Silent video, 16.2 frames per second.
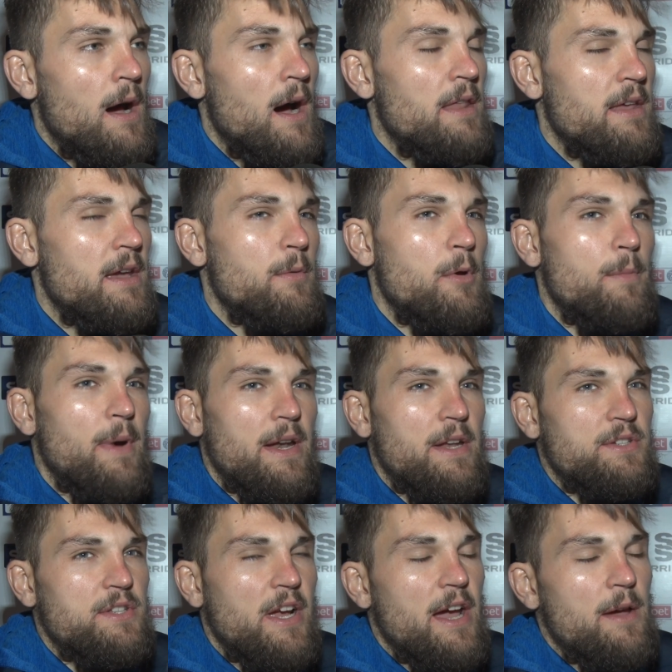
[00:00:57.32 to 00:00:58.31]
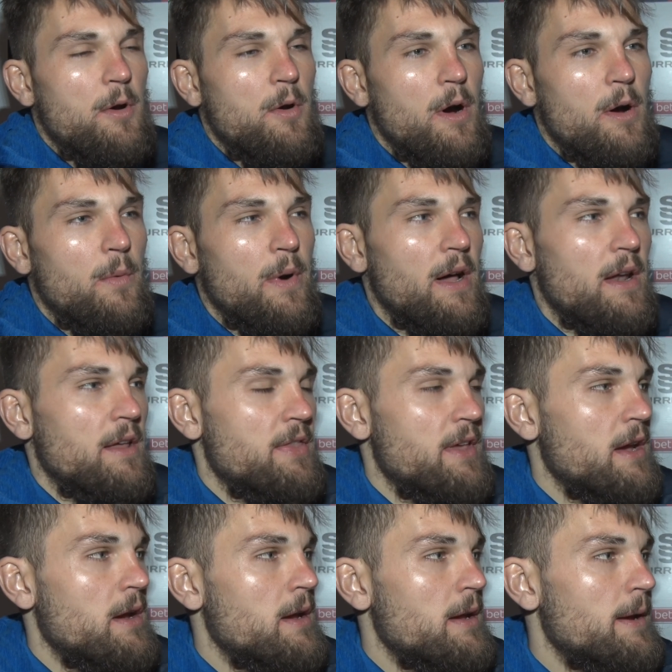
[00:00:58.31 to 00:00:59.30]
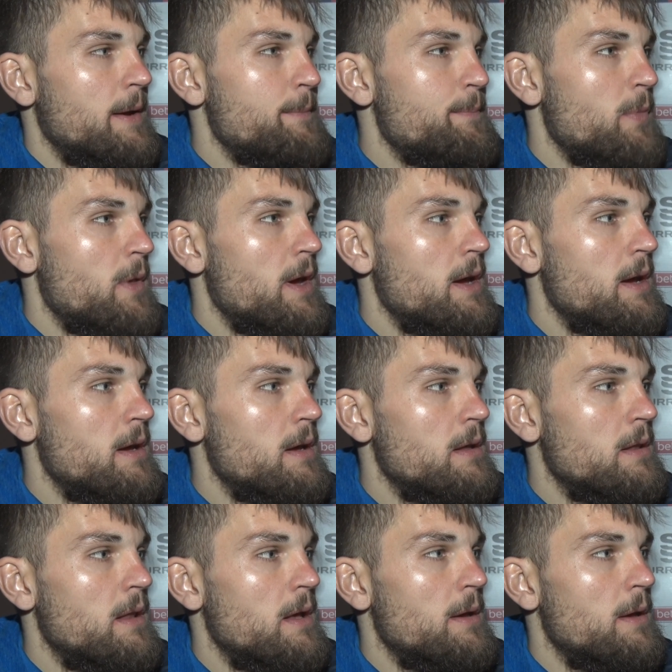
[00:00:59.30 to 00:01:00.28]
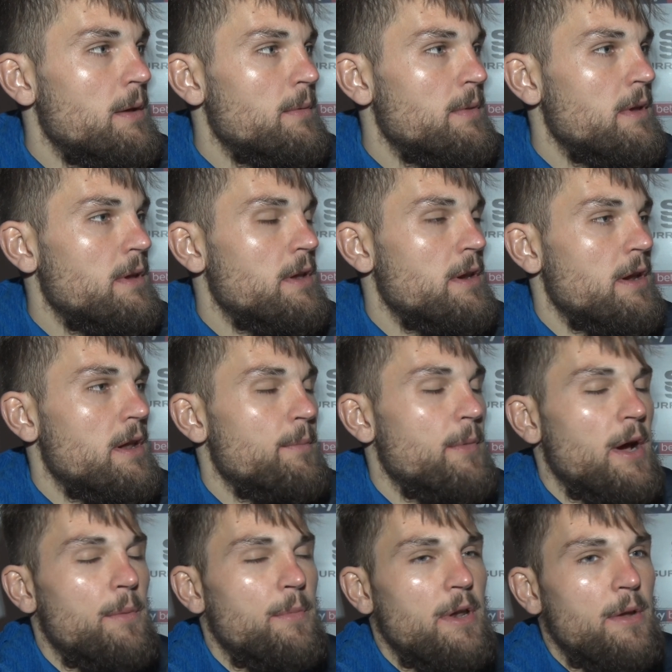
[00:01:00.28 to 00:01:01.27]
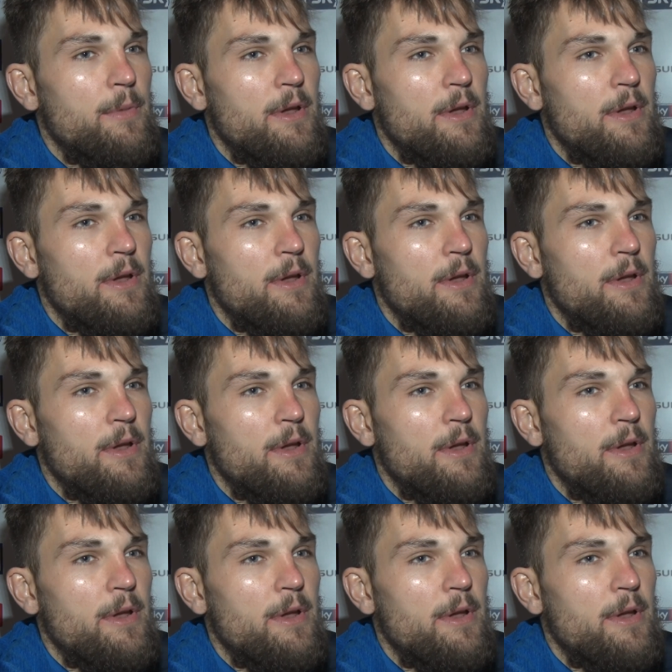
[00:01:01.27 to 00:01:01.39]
I think we managed the game quite well. I think there might have been a